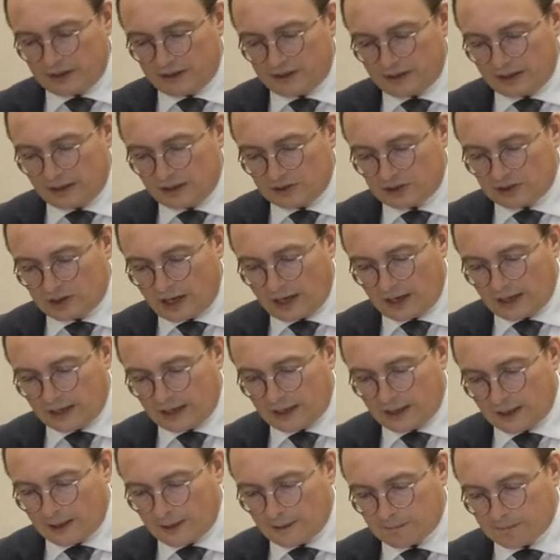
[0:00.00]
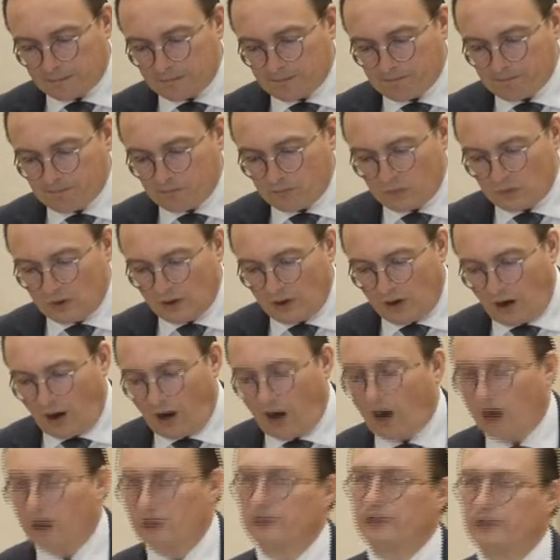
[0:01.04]
things like
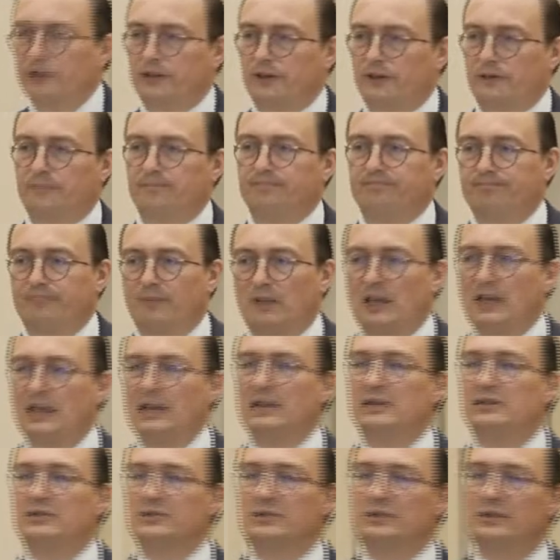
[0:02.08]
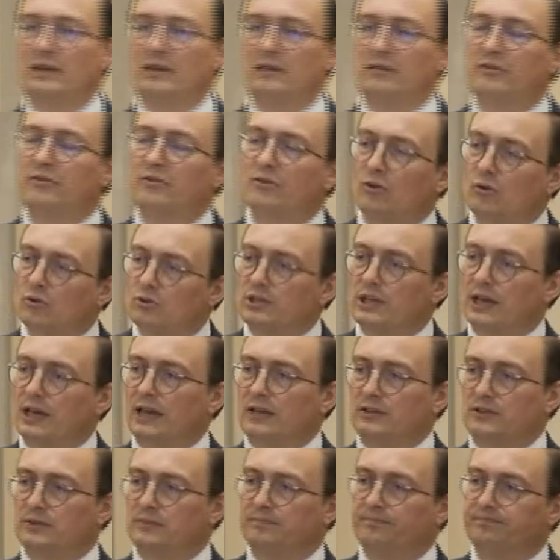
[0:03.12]
ardor, heat,
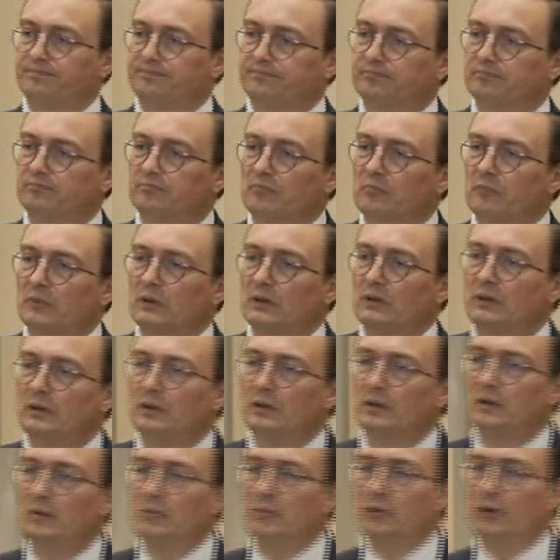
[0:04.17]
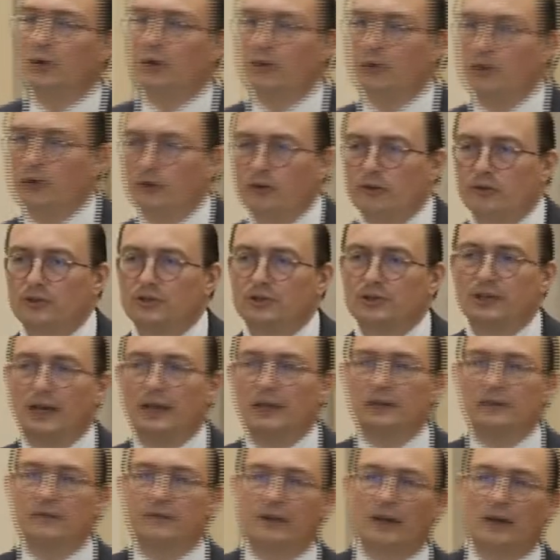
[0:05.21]
enthusiasm. But on the other
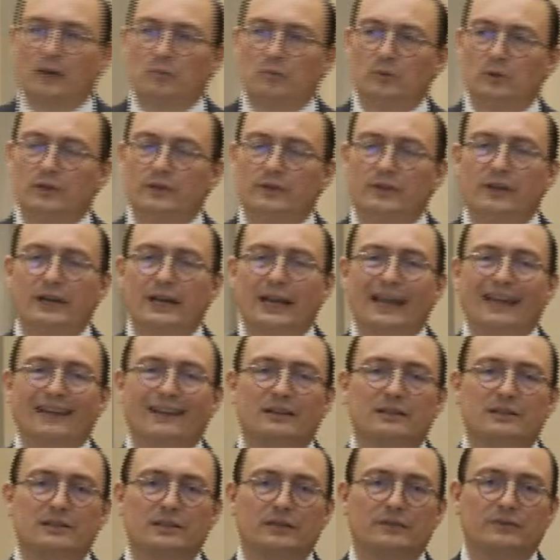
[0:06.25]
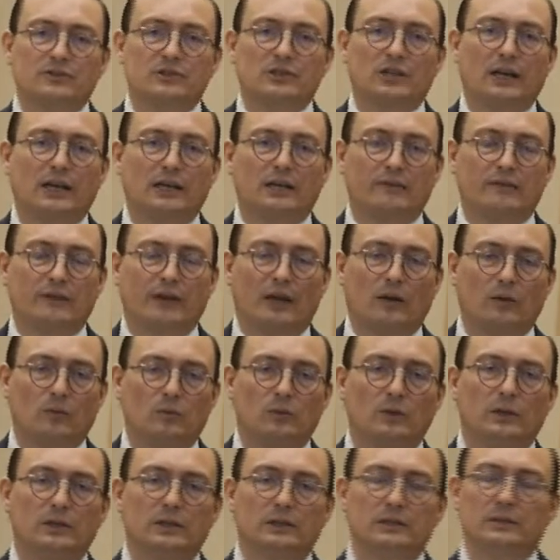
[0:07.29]
side of that word, the negative side of that
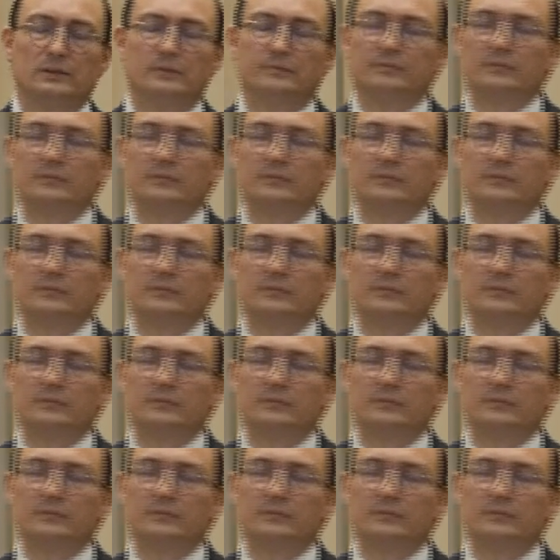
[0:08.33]
word,